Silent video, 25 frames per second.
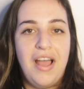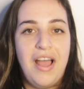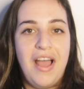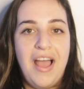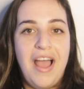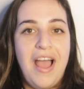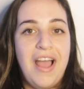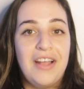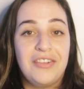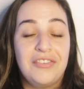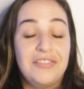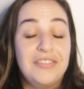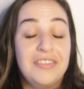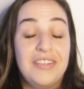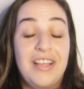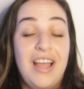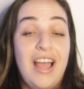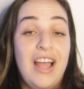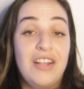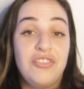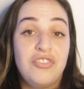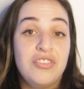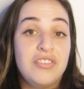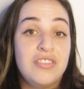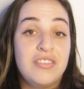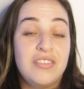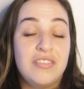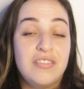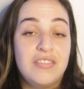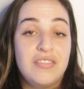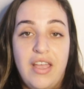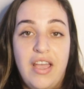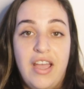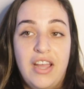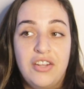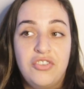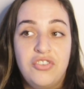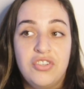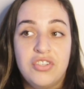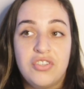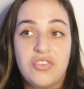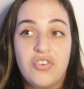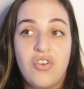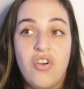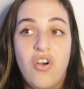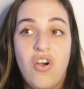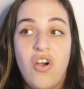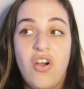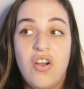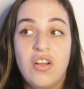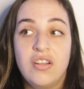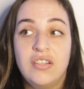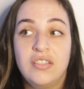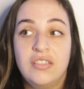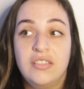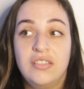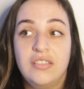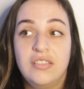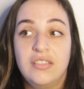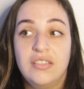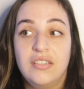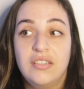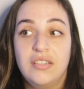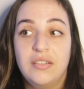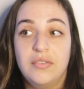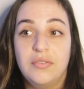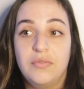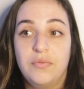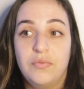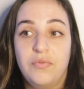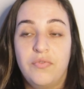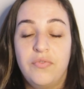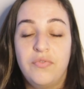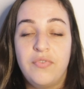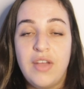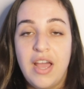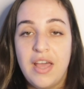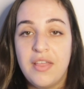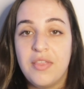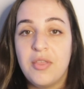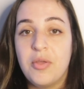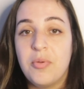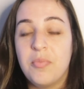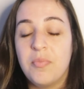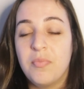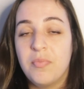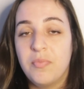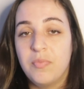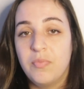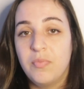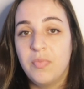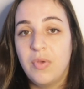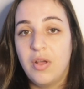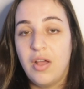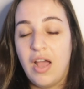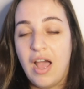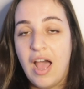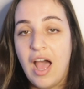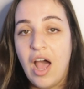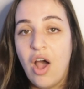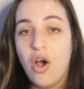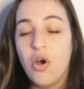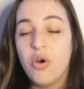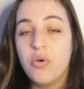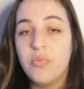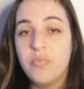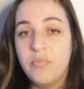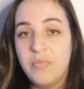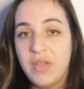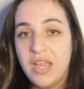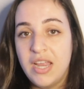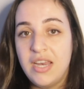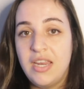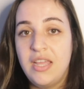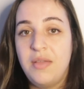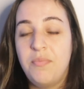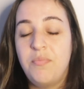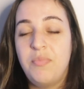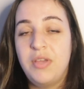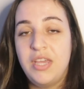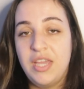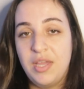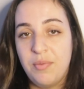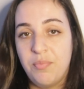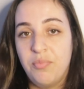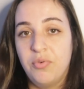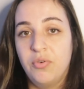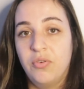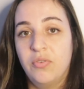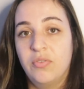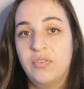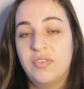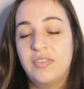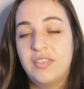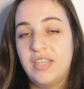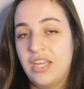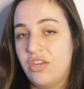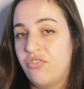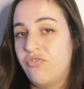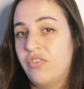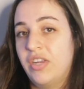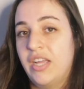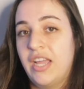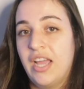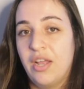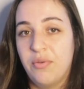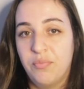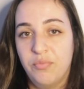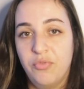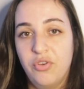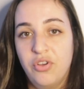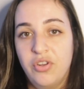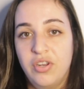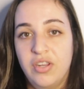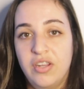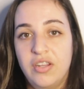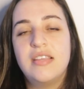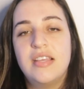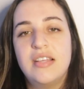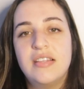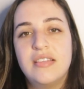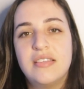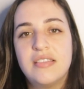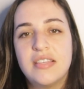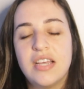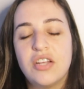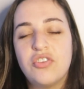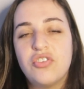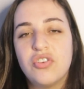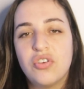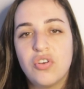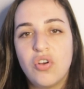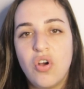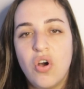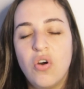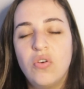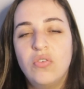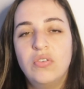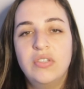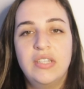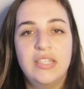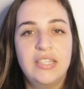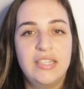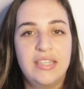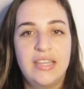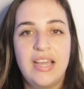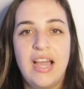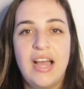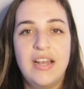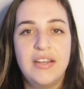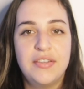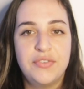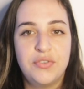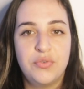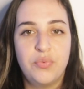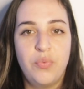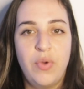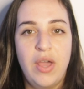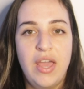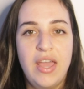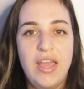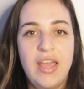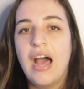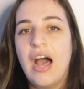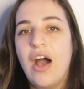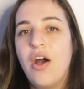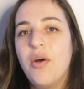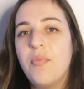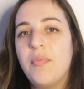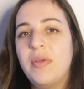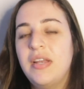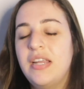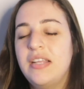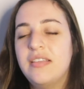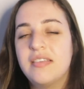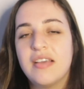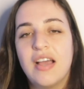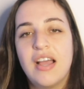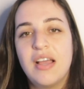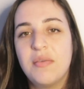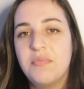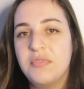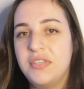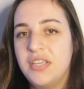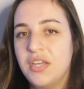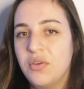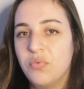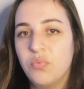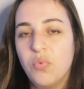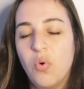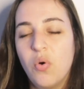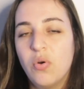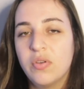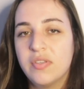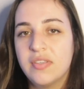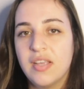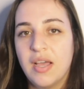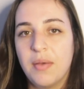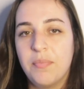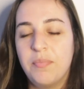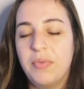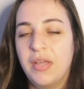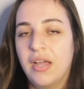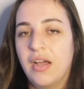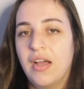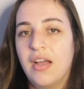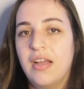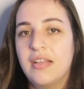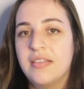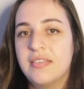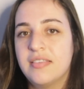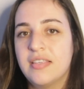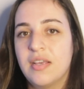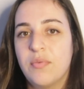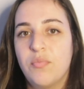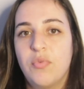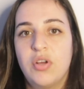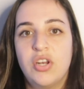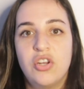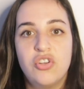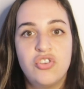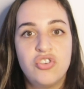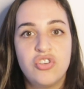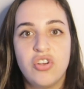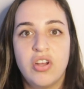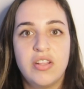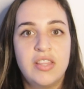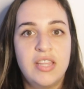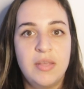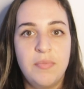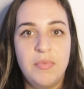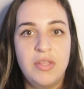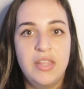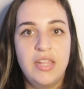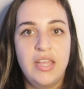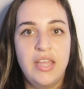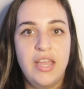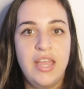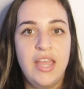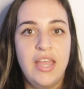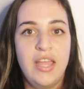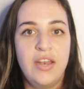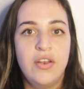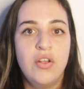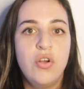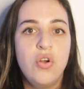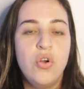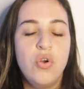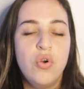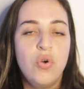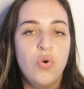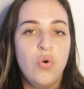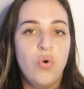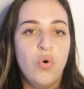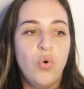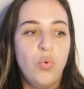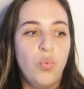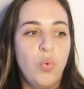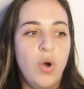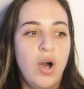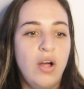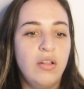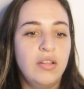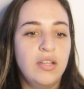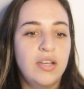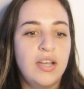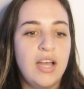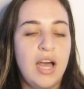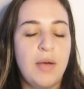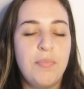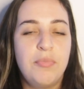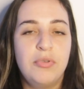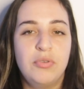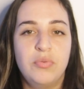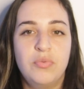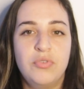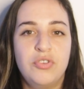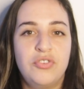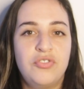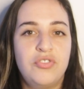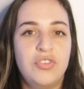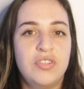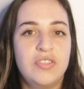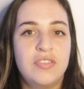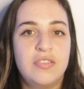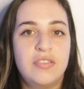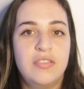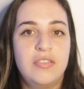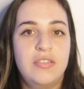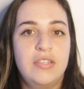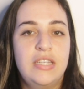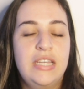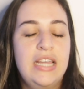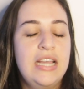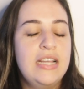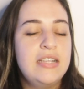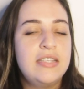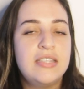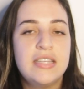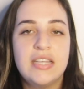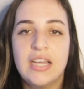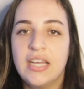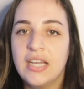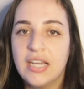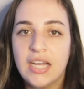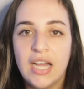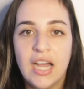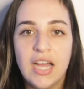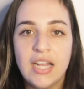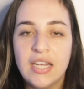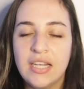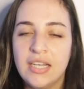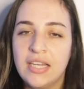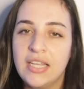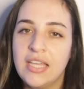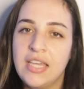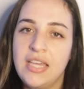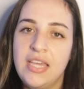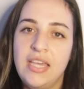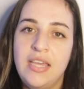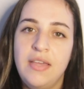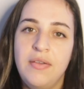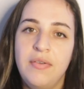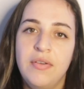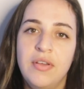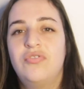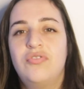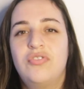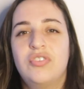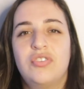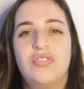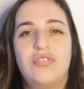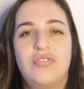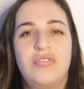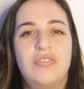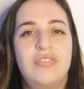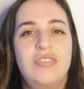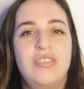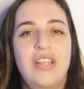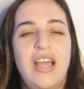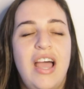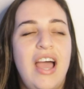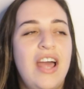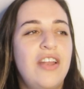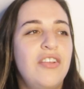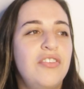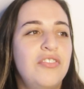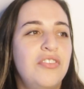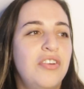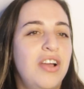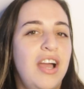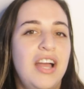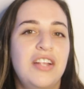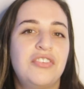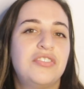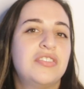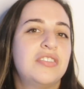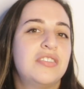I just can't fathom how many people Cedric had murdered in such a cold and callous way. How many times he had walked up behind someone and shot them in the head, or while the couple was just kissing and cuddling, he just, I don't know, I